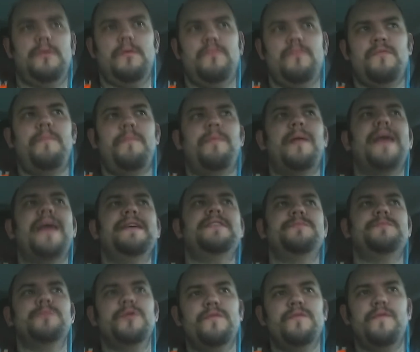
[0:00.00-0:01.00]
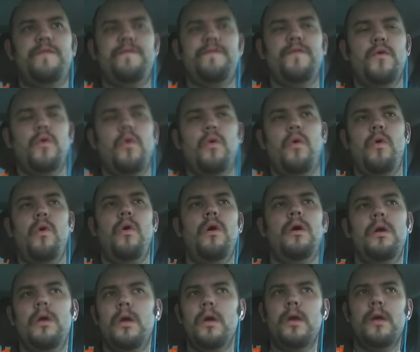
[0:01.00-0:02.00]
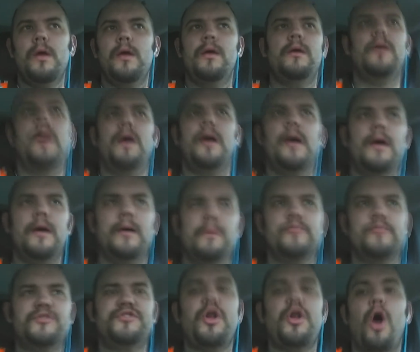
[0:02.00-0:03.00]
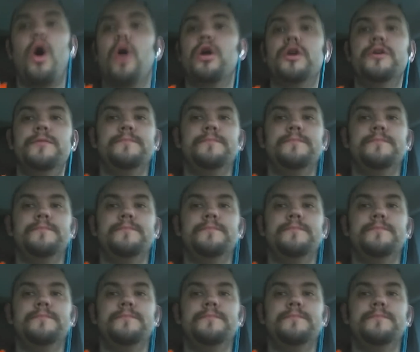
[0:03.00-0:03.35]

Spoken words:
replacement for stock.